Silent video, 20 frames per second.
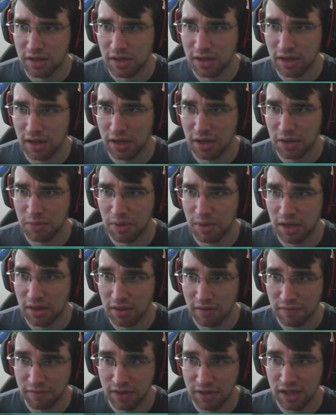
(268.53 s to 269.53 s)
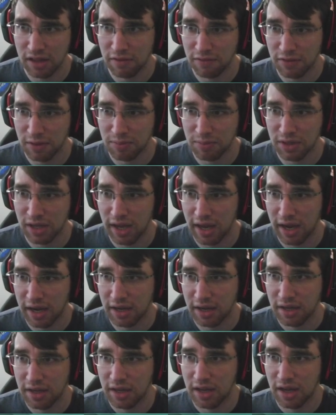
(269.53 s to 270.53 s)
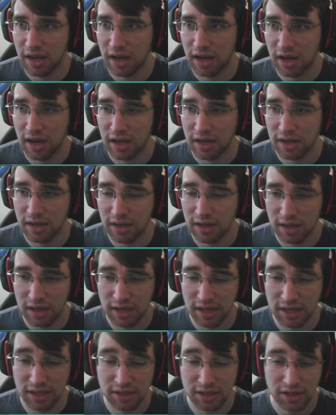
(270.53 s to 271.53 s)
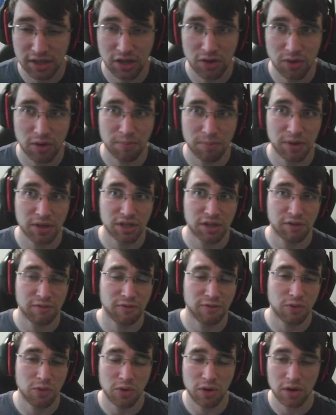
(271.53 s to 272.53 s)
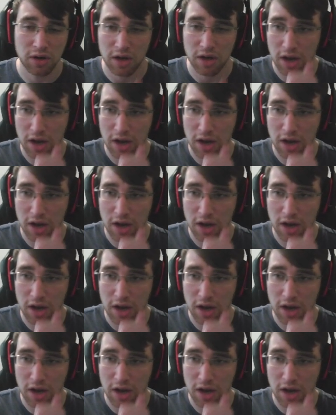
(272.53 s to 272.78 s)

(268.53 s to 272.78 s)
and the flip side is a budget for